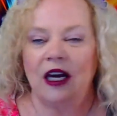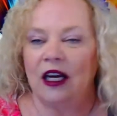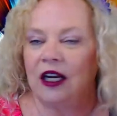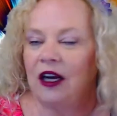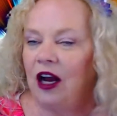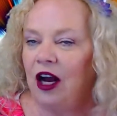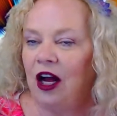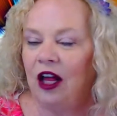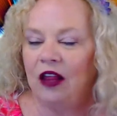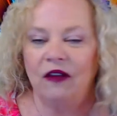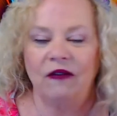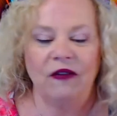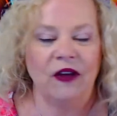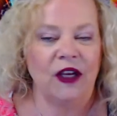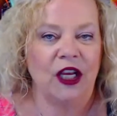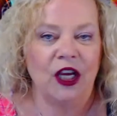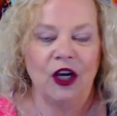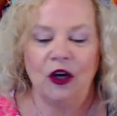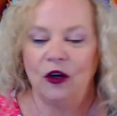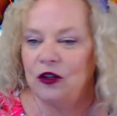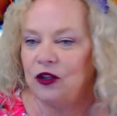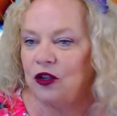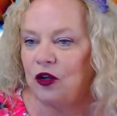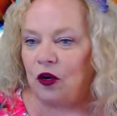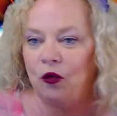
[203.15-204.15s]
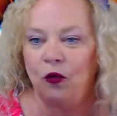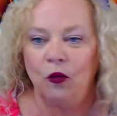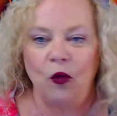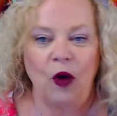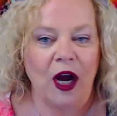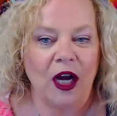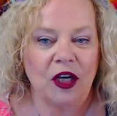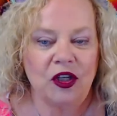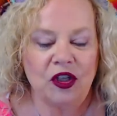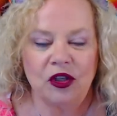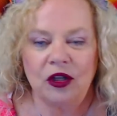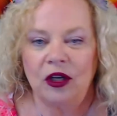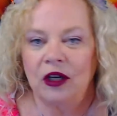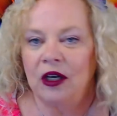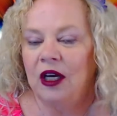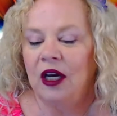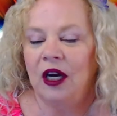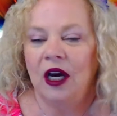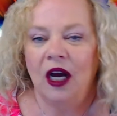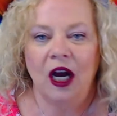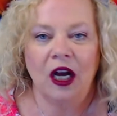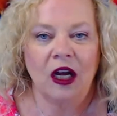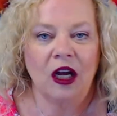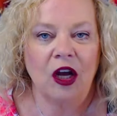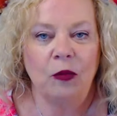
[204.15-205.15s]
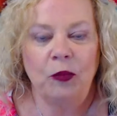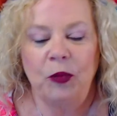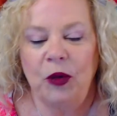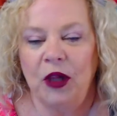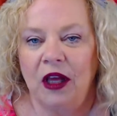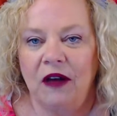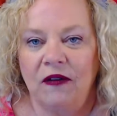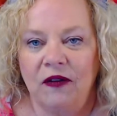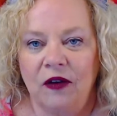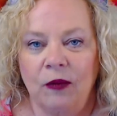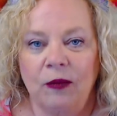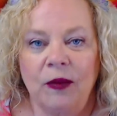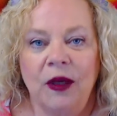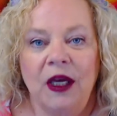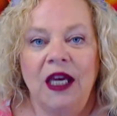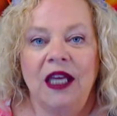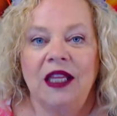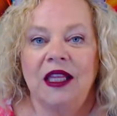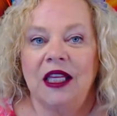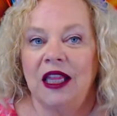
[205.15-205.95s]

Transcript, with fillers: on all the videos or watch a couple of them.